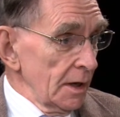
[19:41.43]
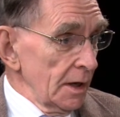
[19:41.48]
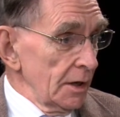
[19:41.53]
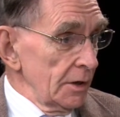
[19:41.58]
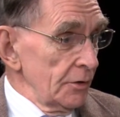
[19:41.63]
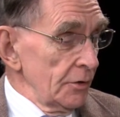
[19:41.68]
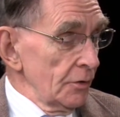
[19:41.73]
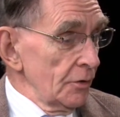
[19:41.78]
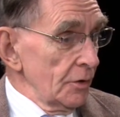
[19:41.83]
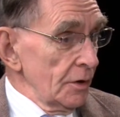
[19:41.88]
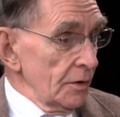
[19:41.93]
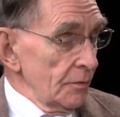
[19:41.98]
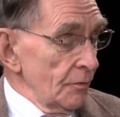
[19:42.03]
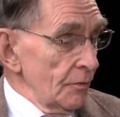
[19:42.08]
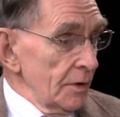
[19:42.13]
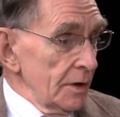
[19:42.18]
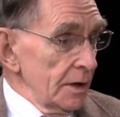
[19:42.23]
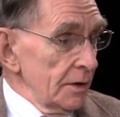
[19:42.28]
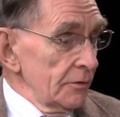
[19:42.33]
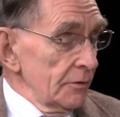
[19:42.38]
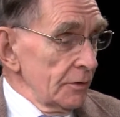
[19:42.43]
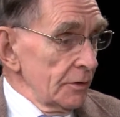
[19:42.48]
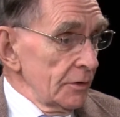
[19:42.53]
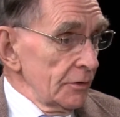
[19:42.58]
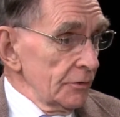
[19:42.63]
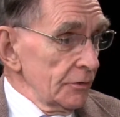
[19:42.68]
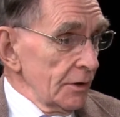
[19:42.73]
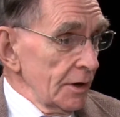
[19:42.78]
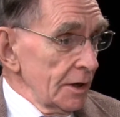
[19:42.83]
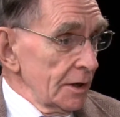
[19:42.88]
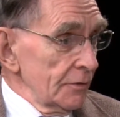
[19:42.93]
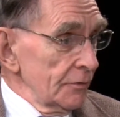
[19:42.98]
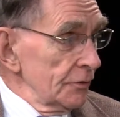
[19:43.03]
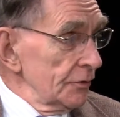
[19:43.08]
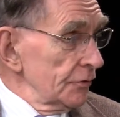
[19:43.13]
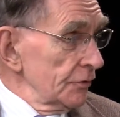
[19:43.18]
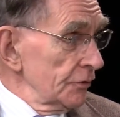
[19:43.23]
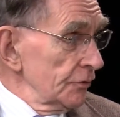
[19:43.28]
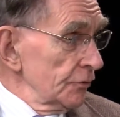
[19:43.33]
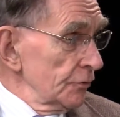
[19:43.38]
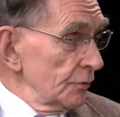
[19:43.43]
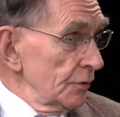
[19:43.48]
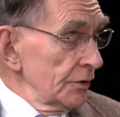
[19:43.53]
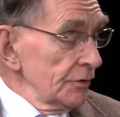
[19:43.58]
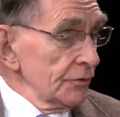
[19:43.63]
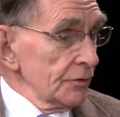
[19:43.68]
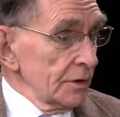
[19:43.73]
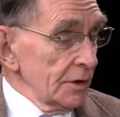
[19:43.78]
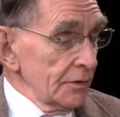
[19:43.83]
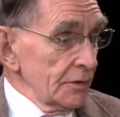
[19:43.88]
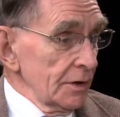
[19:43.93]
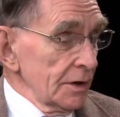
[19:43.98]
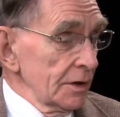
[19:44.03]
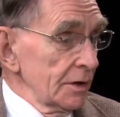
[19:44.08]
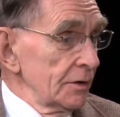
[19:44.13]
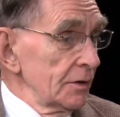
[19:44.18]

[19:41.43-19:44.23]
And you're going to run into this kind of a situation, I think.